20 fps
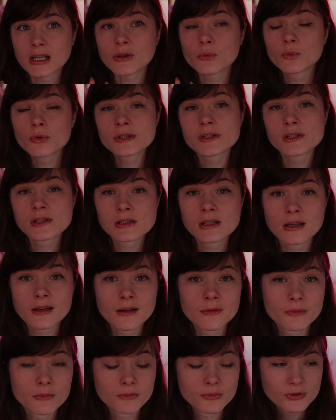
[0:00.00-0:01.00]
that was
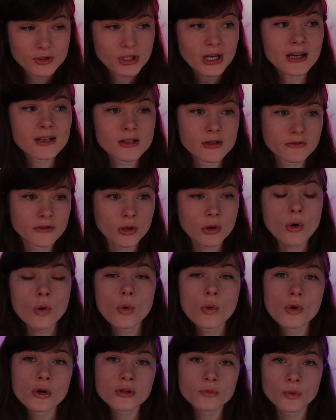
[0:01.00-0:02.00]
the size of the
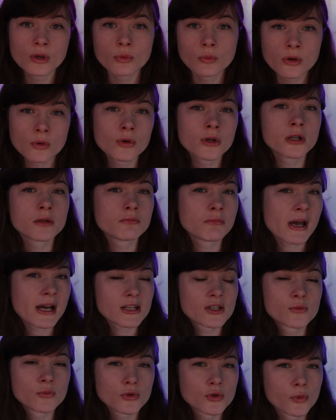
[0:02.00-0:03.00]
cohort when we were,
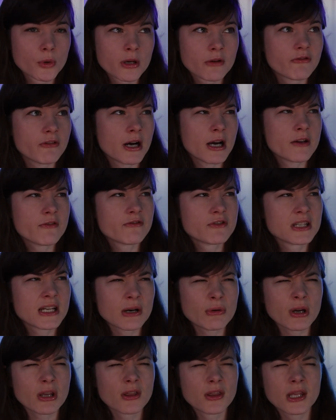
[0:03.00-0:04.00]
maximum 25.
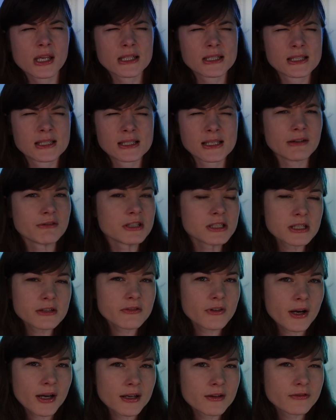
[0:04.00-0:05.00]
Now I think it's
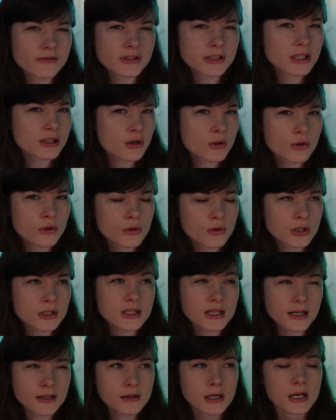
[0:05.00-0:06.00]
75 in the
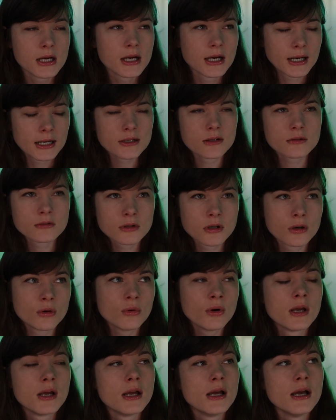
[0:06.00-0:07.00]
cohort, I don't
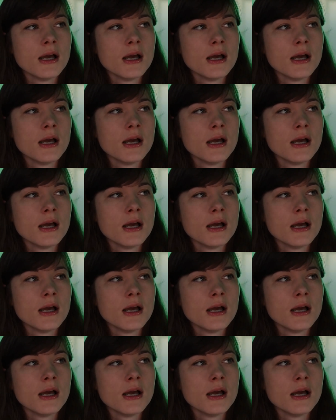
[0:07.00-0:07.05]
know.